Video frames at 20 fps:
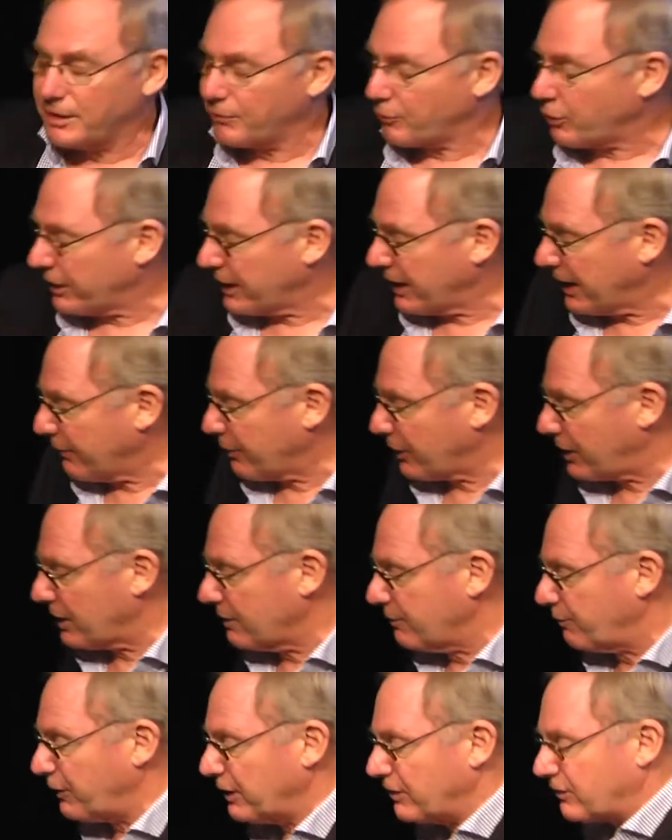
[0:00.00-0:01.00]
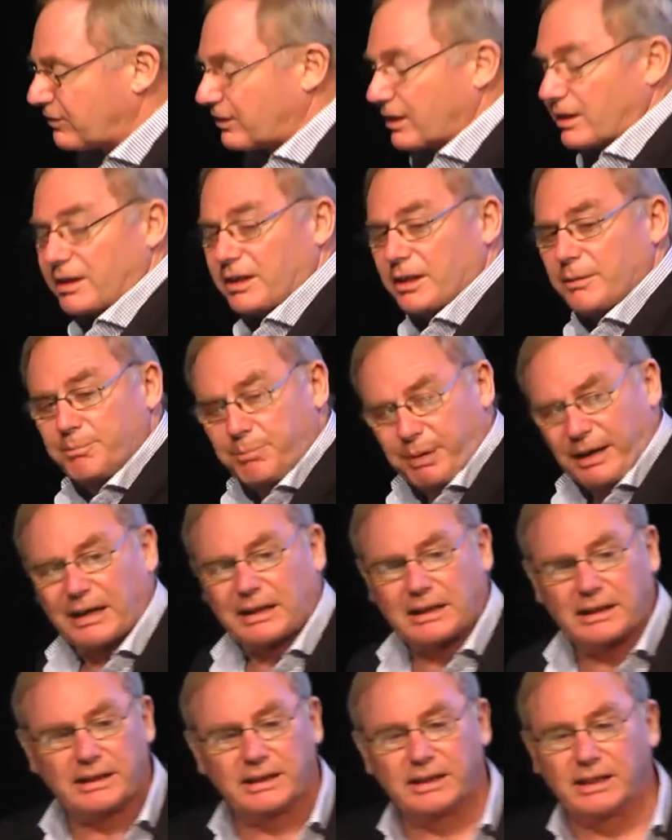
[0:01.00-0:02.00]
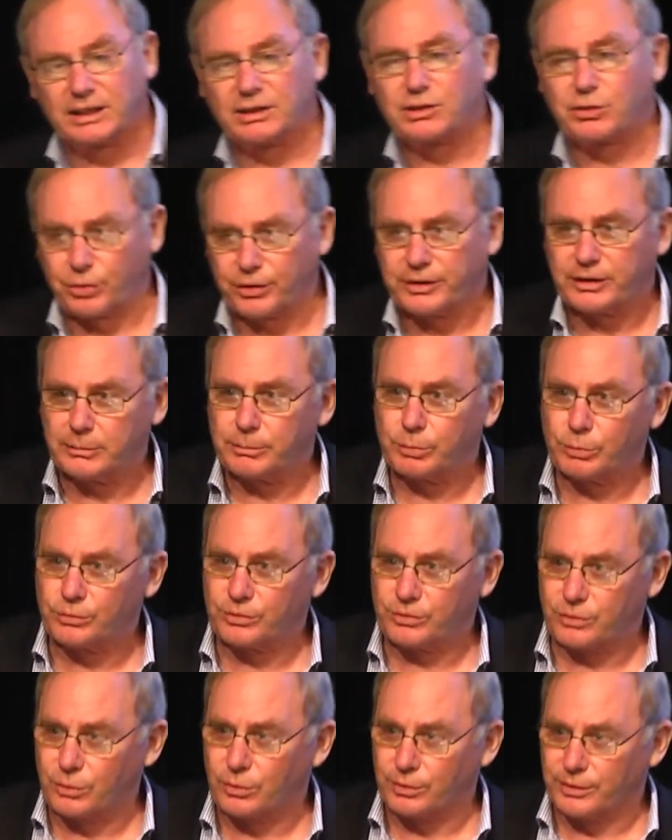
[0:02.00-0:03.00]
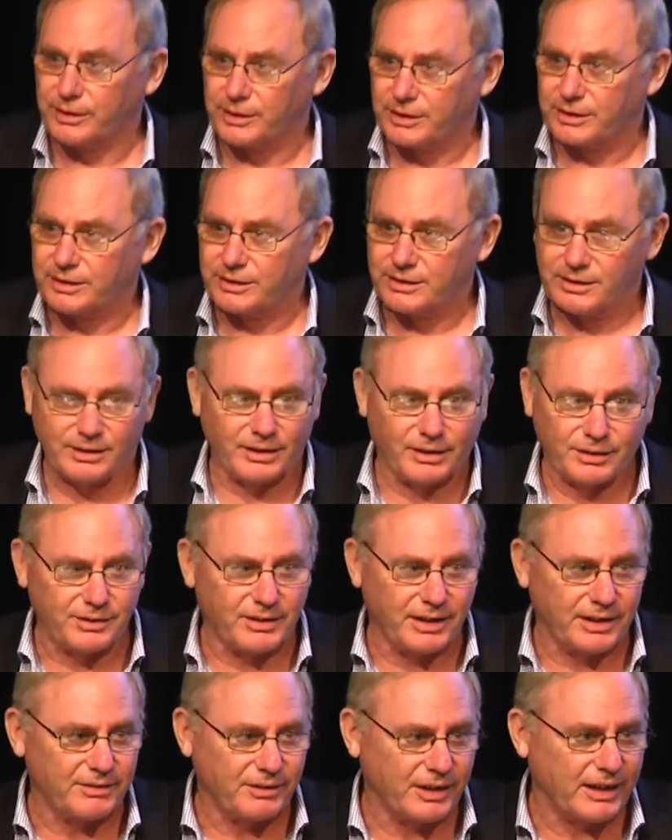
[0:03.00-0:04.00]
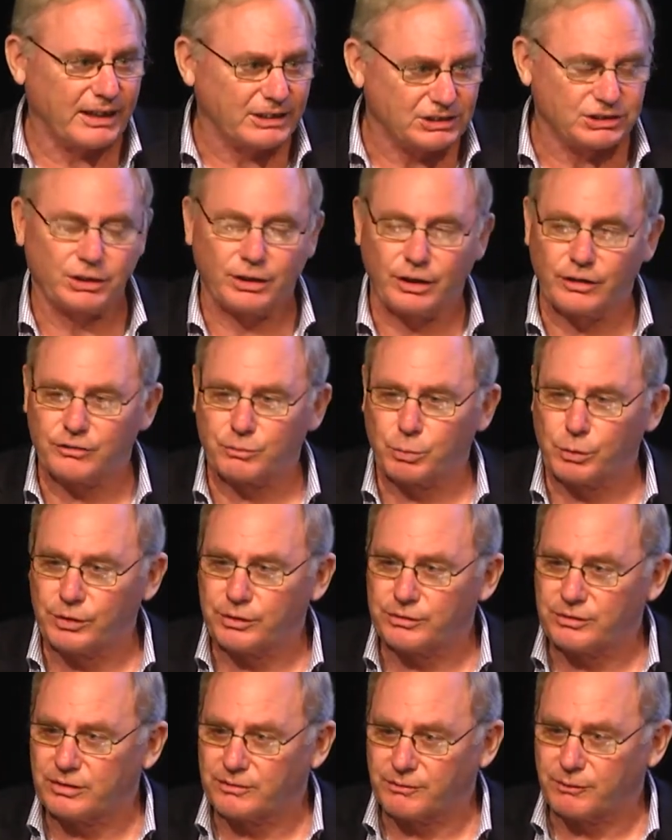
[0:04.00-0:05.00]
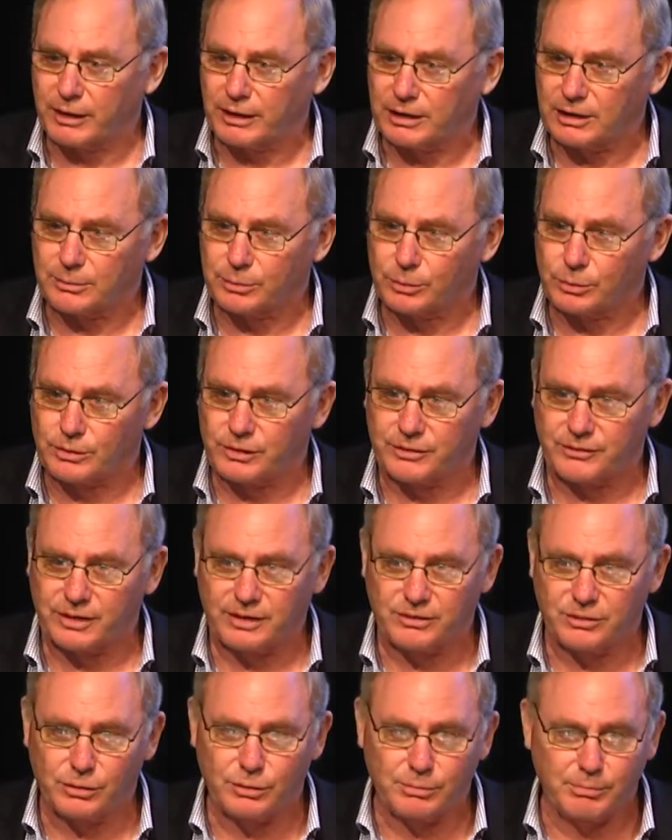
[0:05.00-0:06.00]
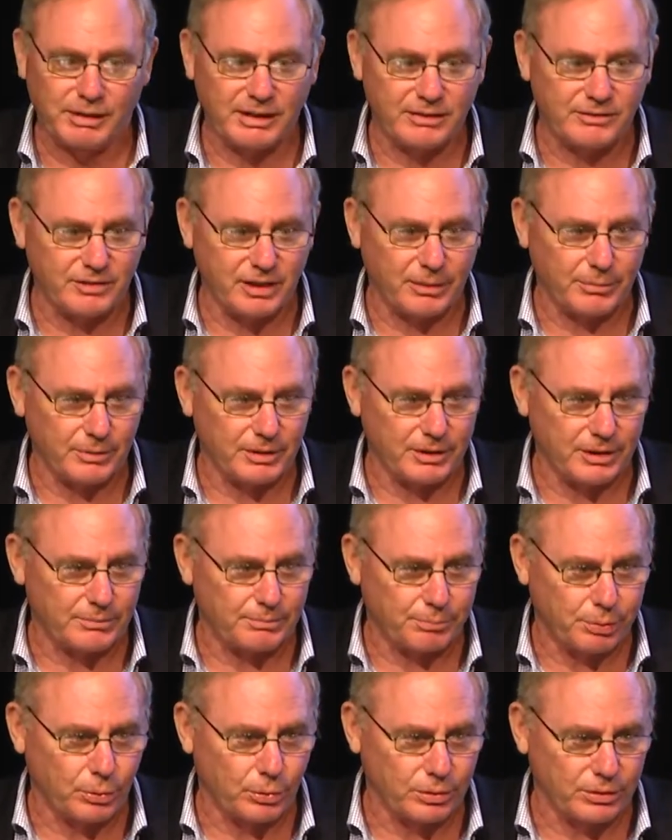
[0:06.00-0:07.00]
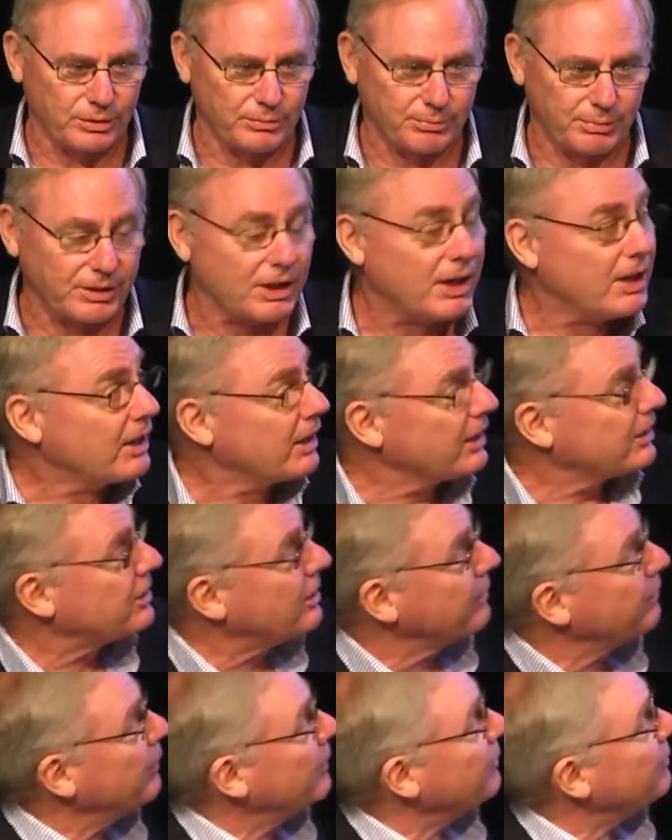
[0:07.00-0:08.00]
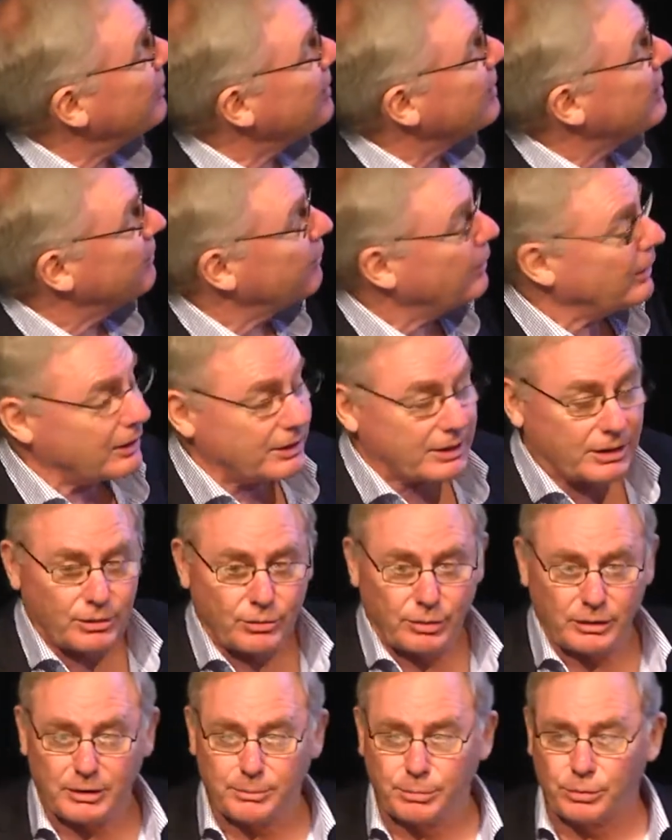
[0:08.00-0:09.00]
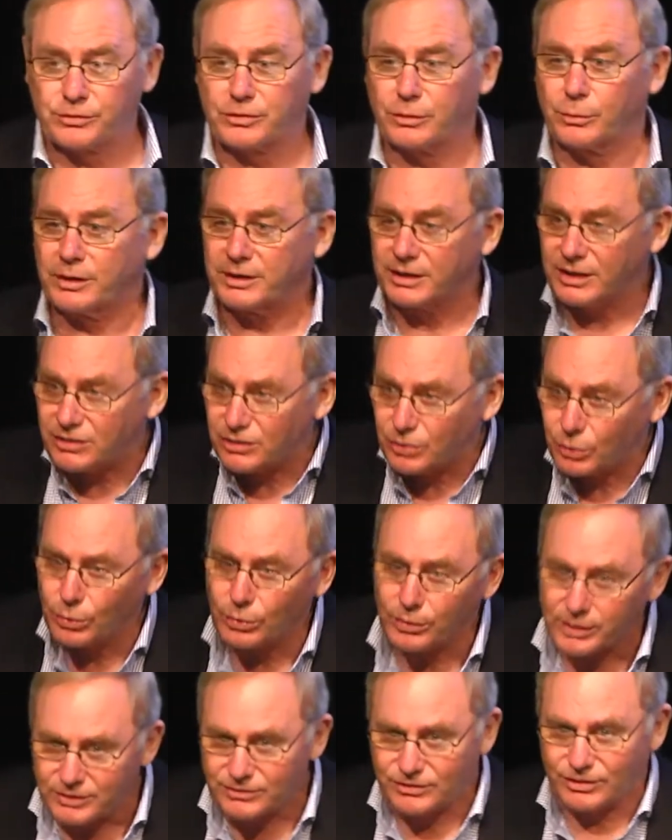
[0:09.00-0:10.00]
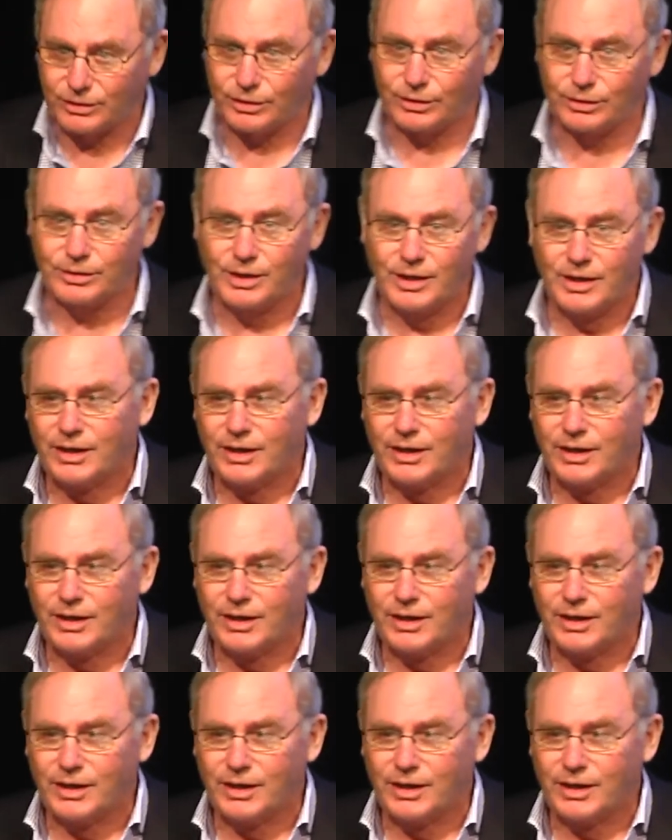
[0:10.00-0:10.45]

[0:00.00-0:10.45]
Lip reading: got to have a convincing, compelling, and credible story. You know, and each of those words is valuable because they do mean something important. But in convincing, compelling, and credible. So when they're talking to you,